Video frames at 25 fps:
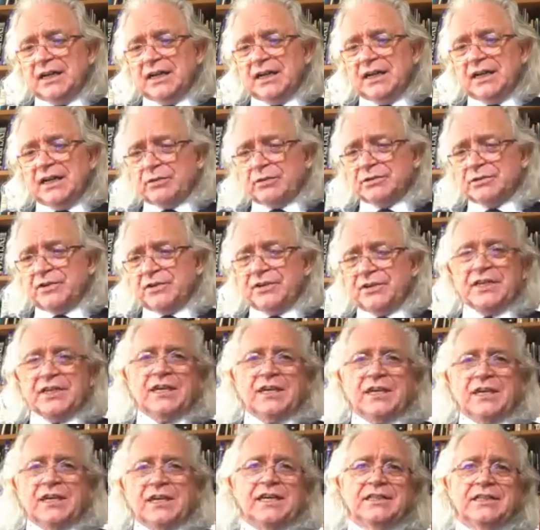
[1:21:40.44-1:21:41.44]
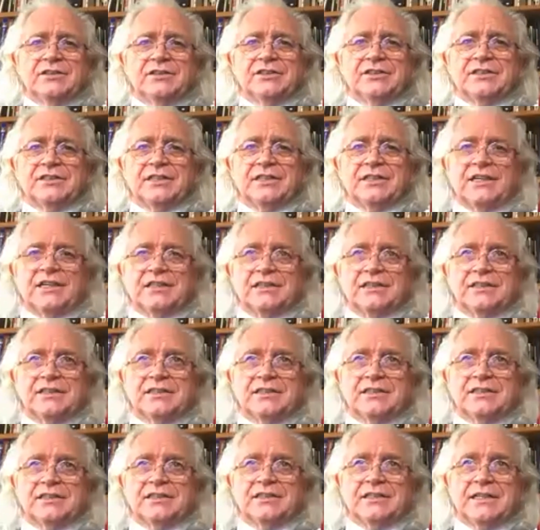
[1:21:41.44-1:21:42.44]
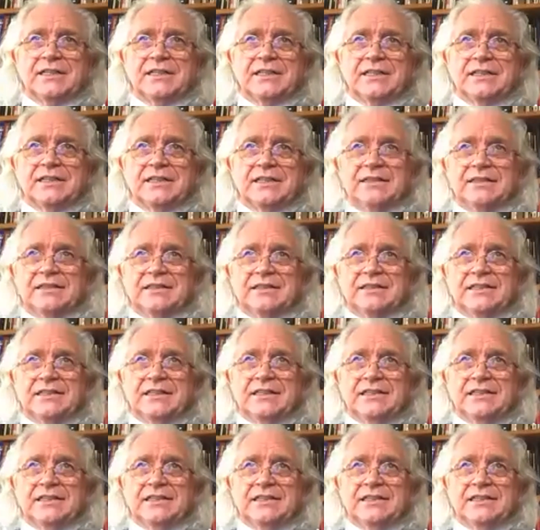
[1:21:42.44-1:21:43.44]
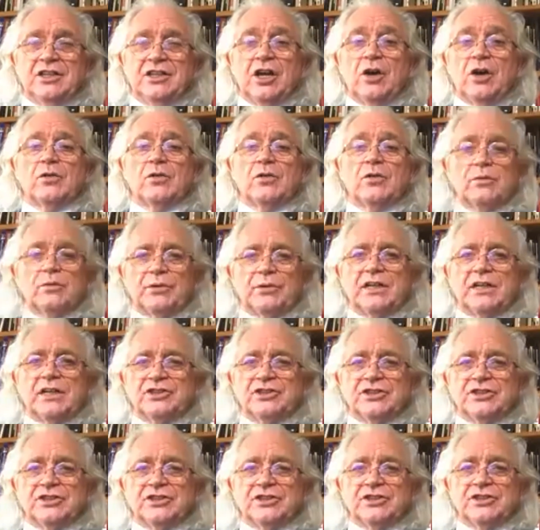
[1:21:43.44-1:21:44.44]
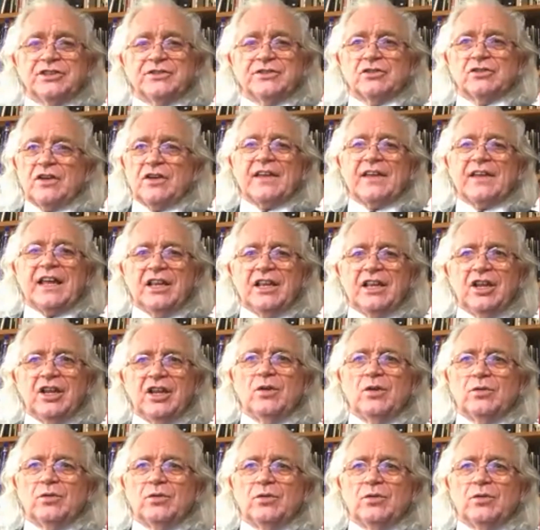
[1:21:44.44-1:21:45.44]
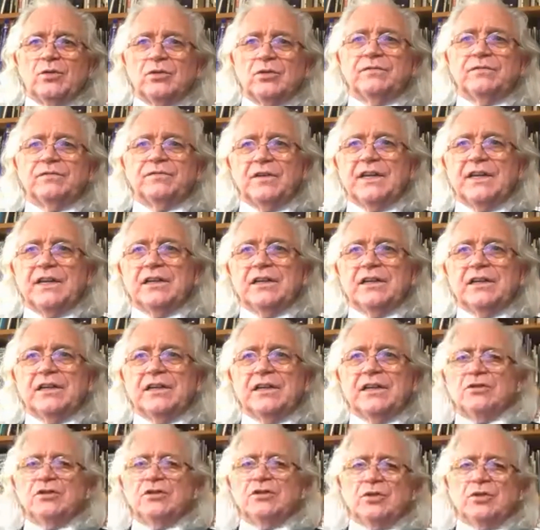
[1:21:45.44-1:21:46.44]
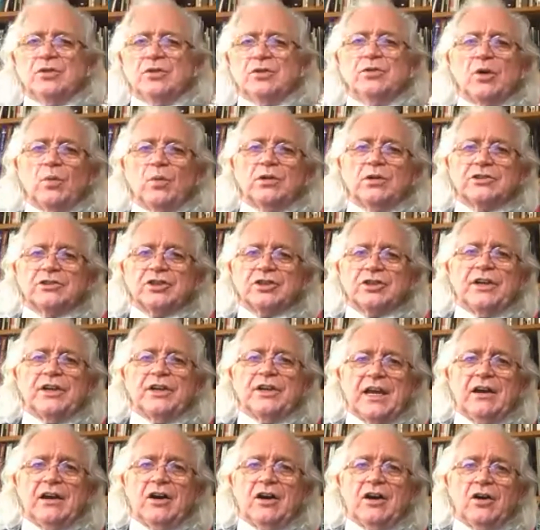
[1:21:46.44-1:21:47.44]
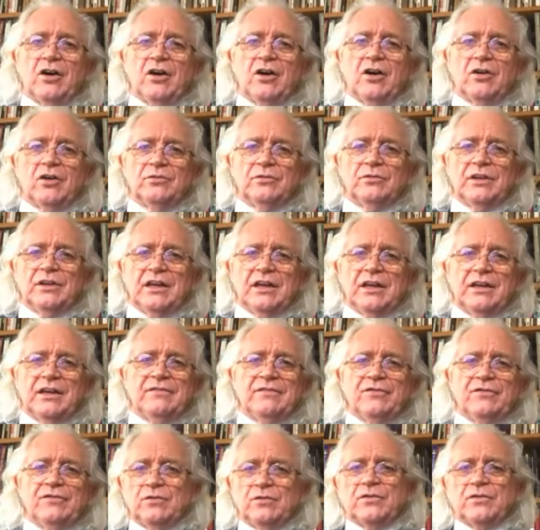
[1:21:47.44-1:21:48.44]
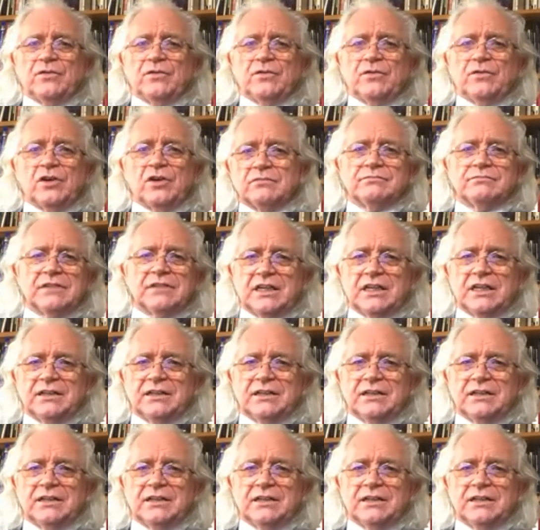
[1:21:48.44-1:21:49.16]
everybody was very keen to say that the local branches have still got that local feel. So what's going on. If you've got